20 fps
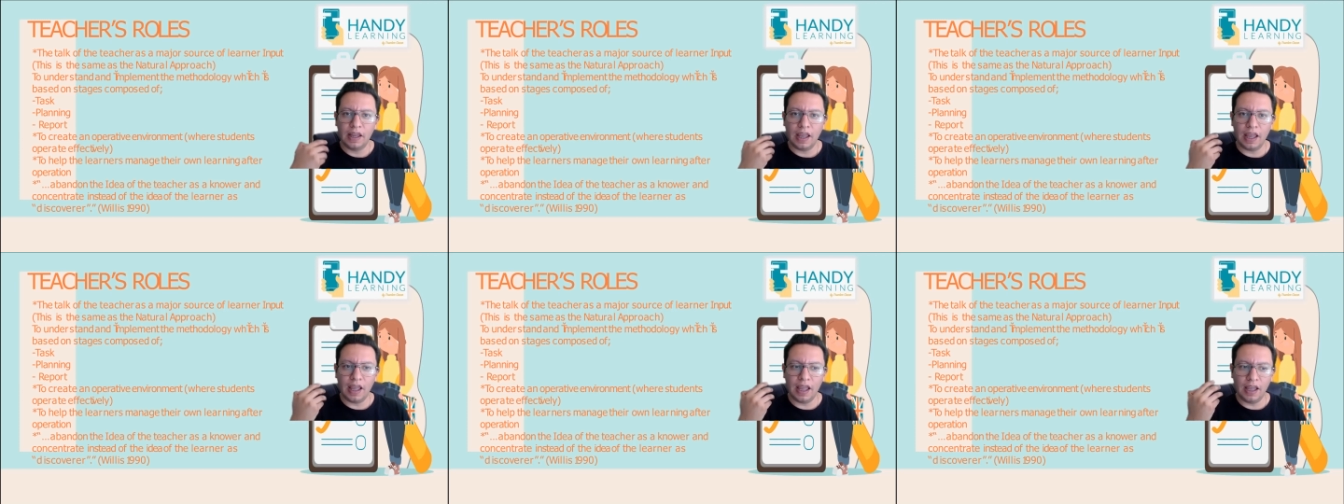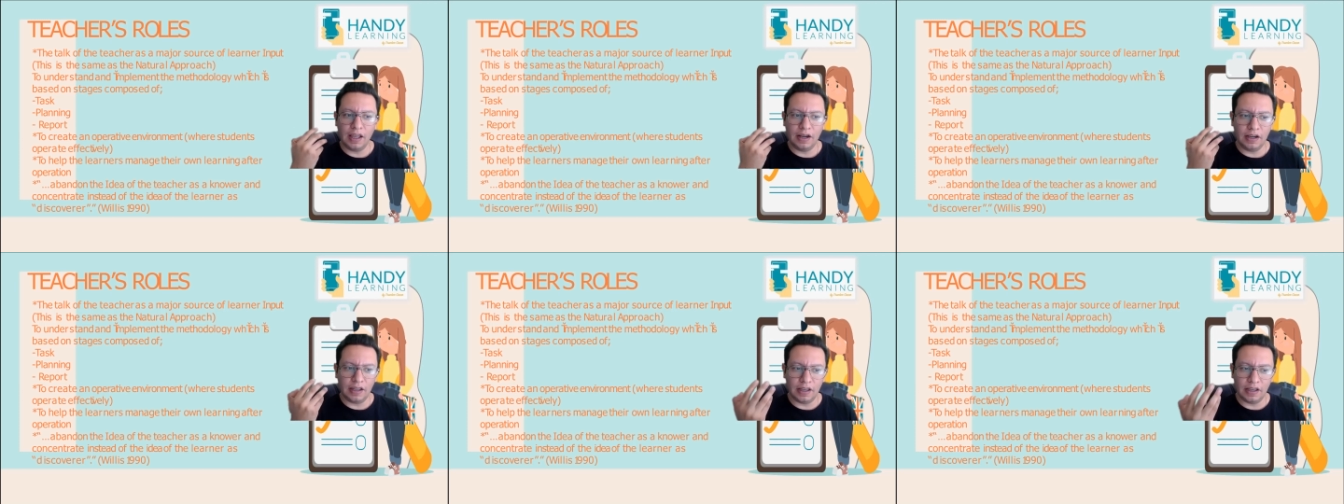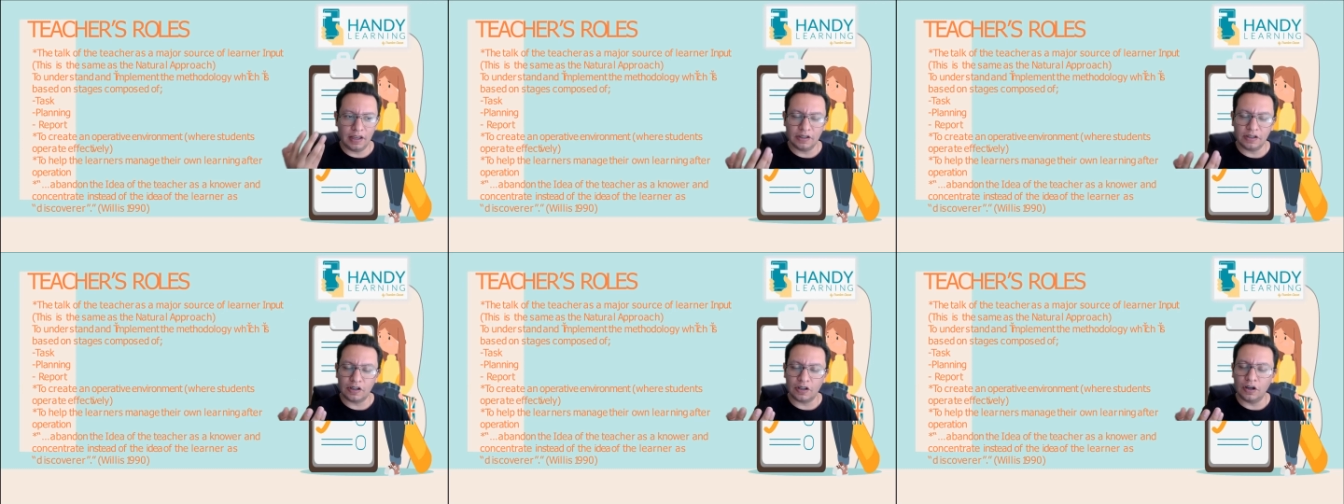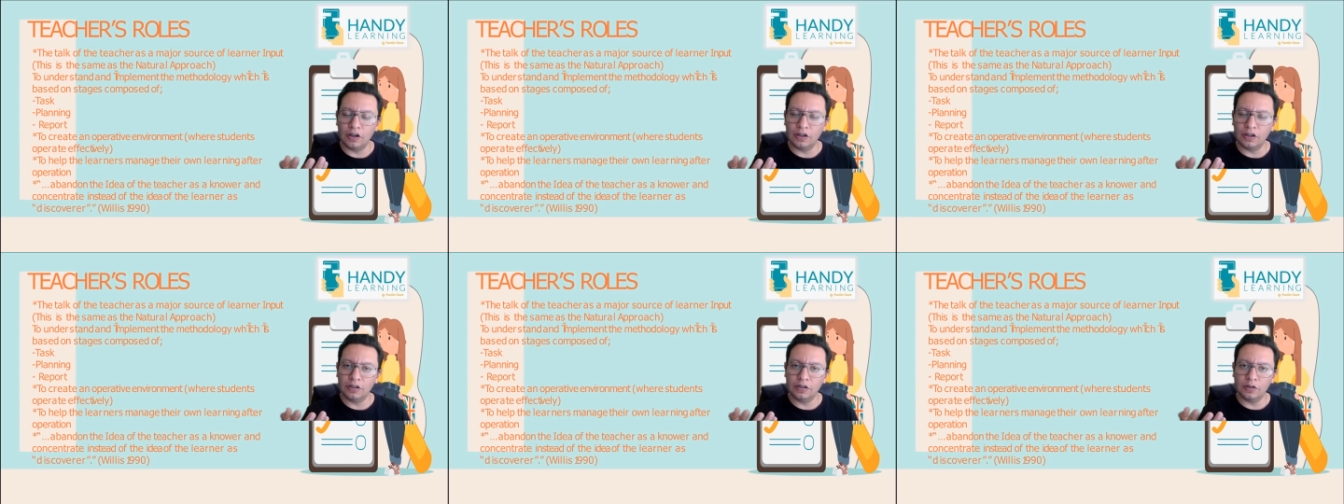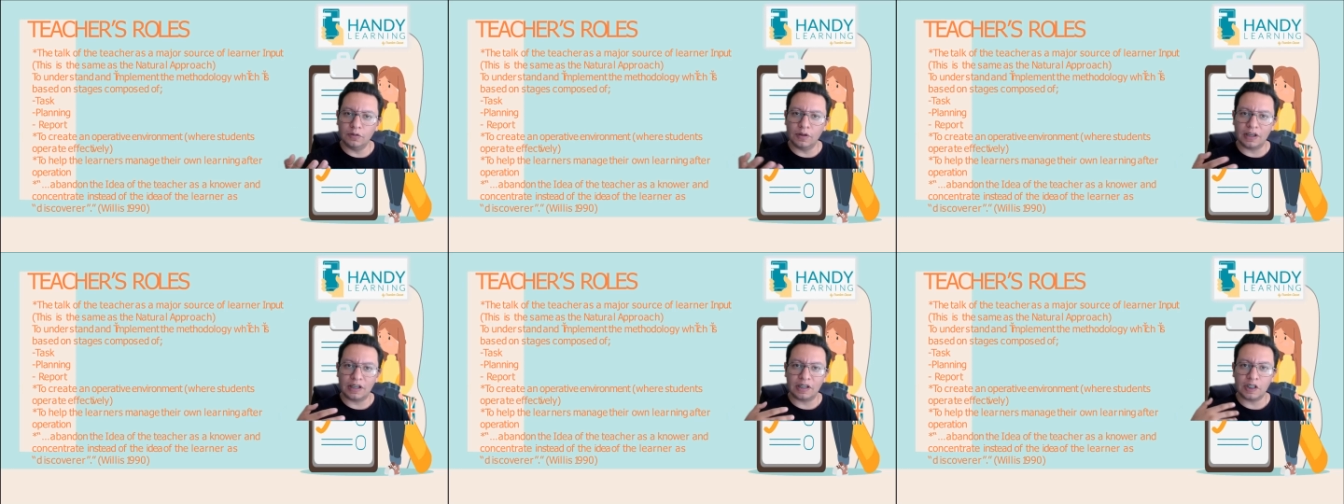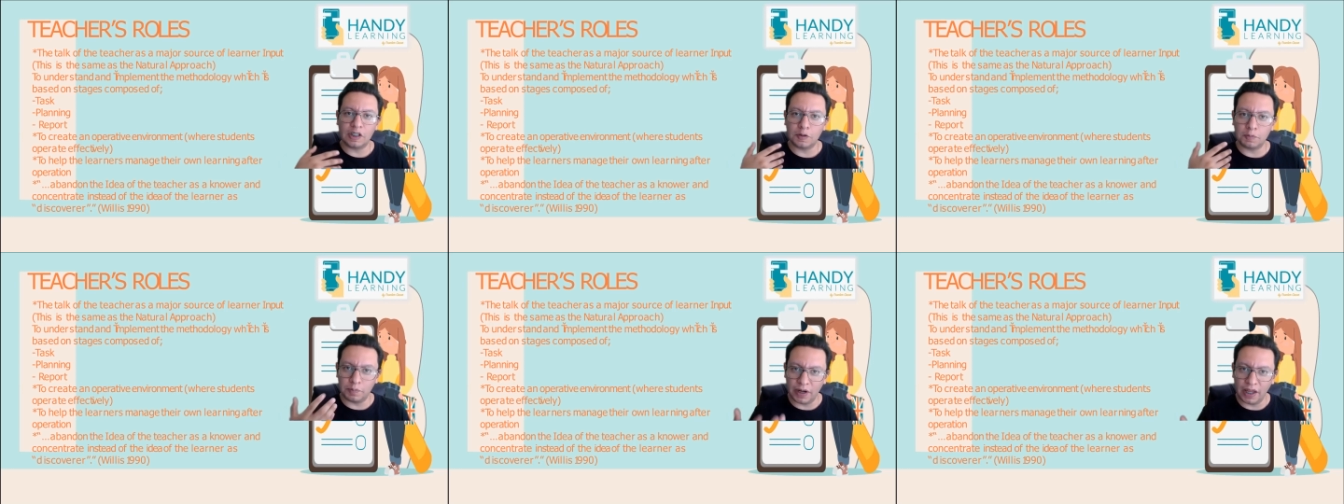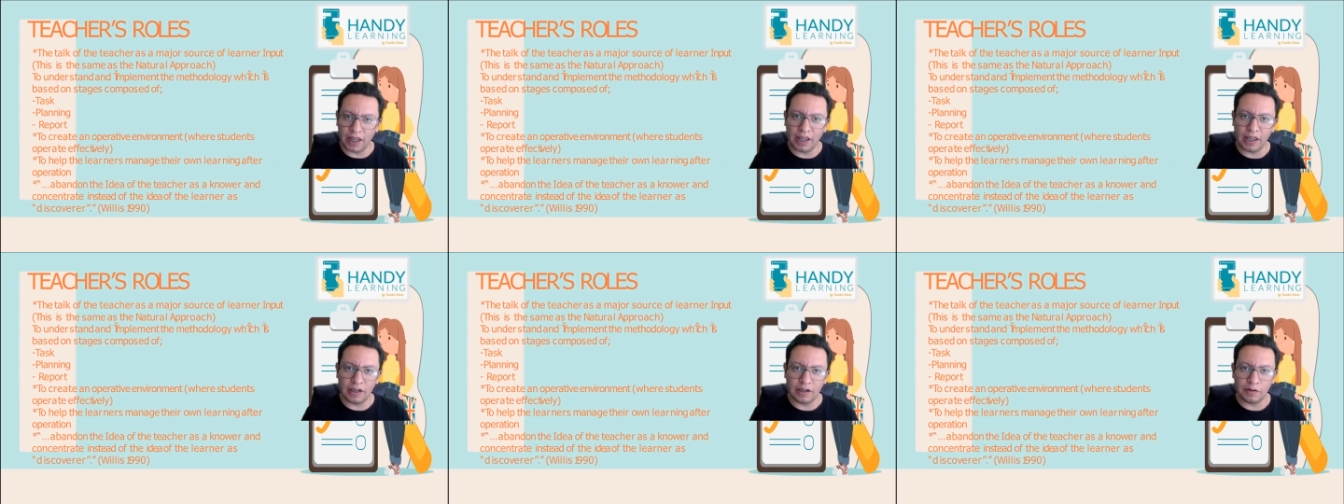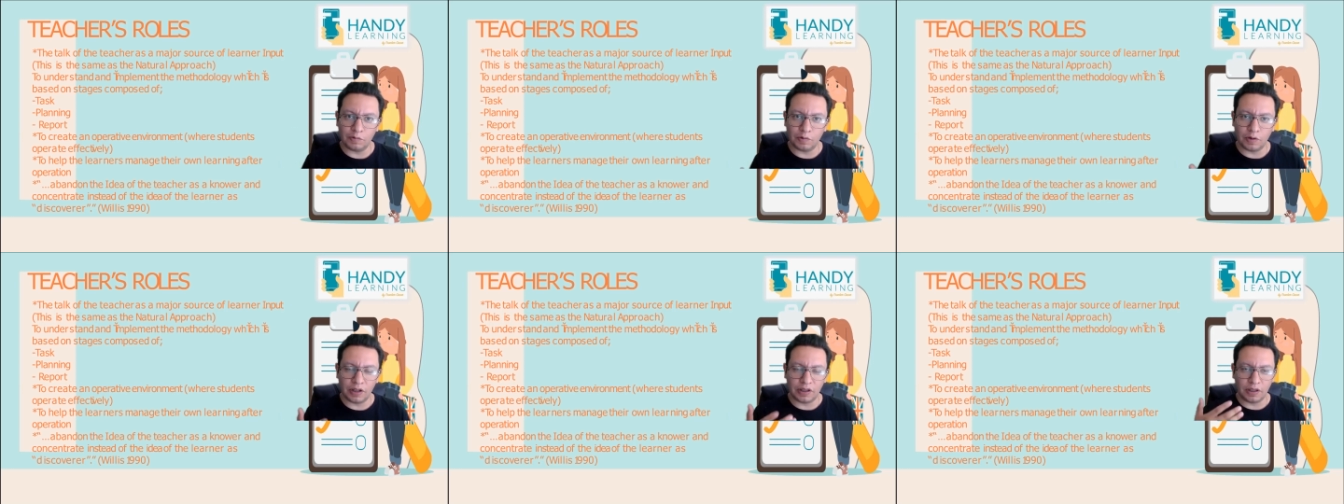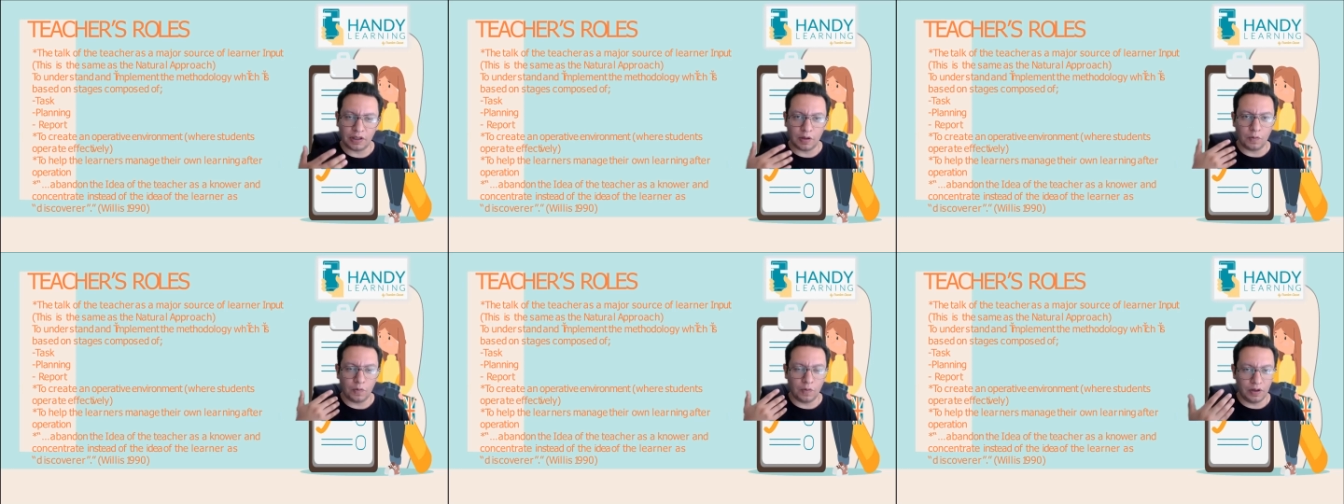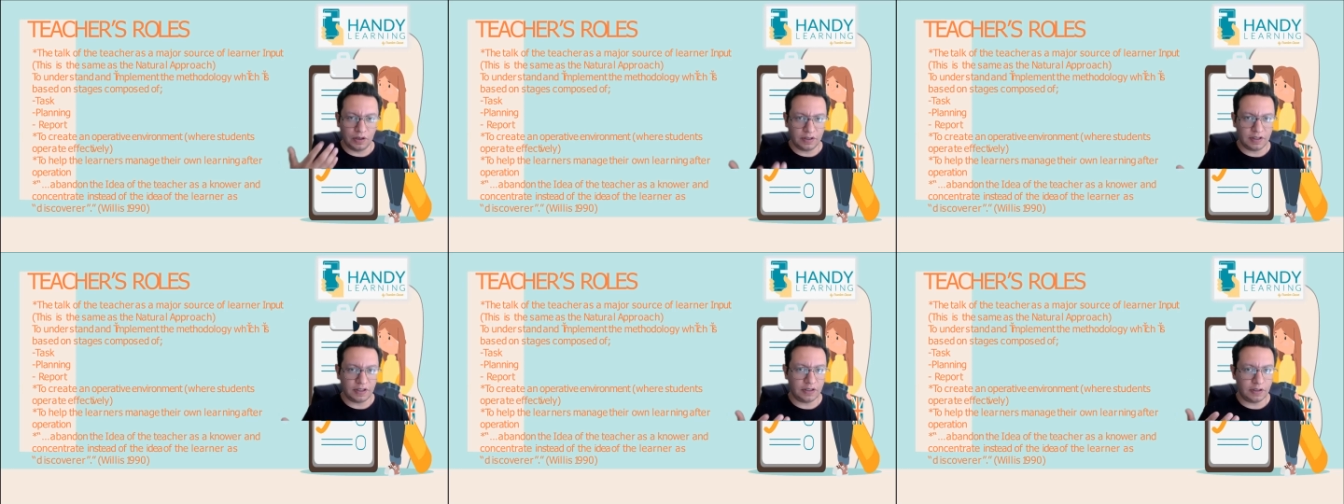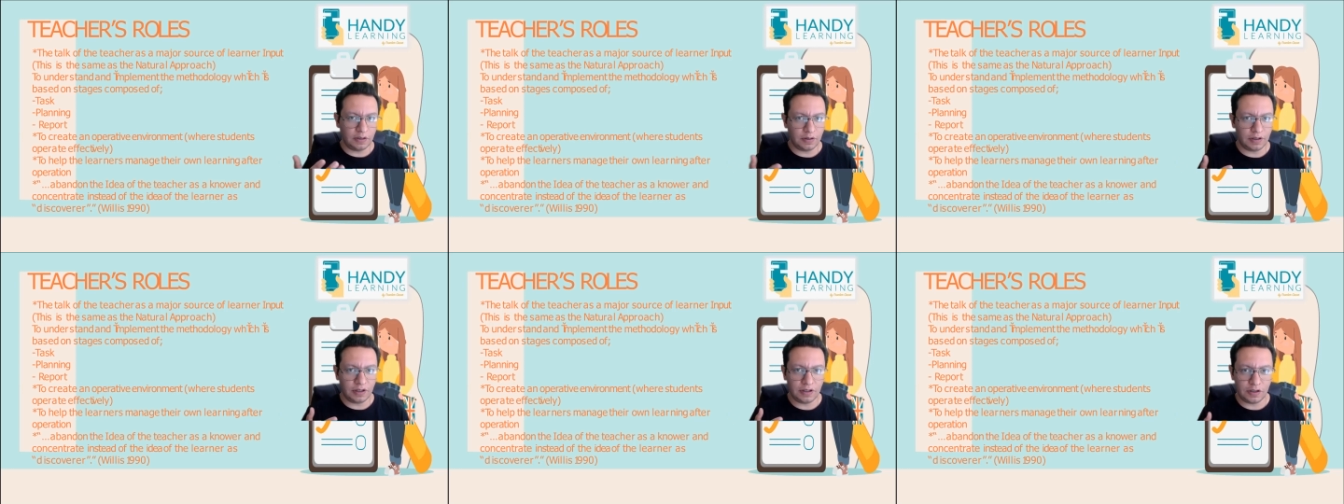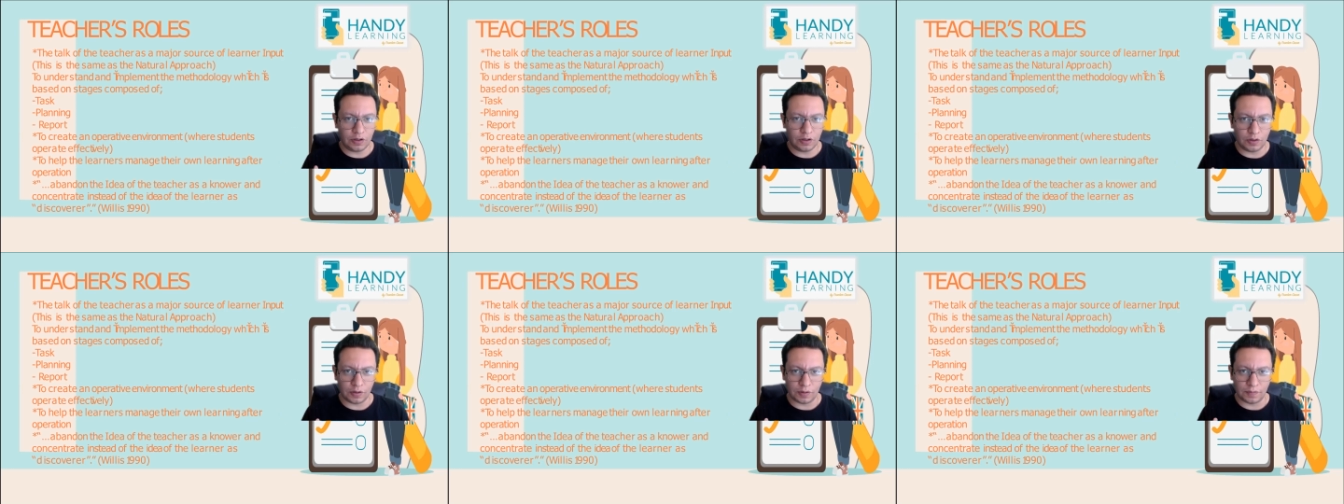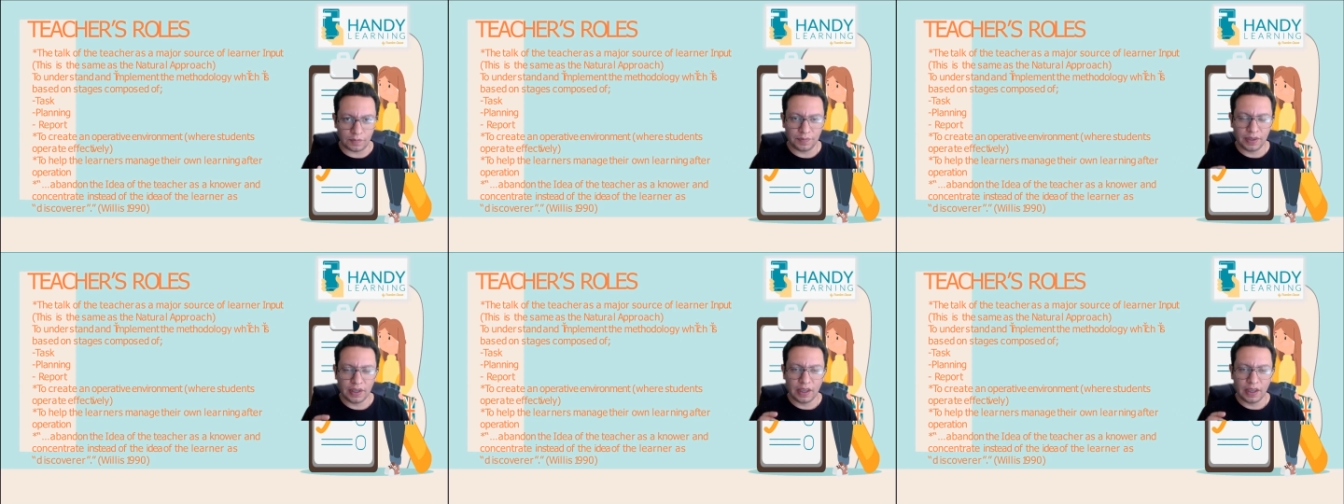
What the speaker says: and he's going to explain what he wants the students to do.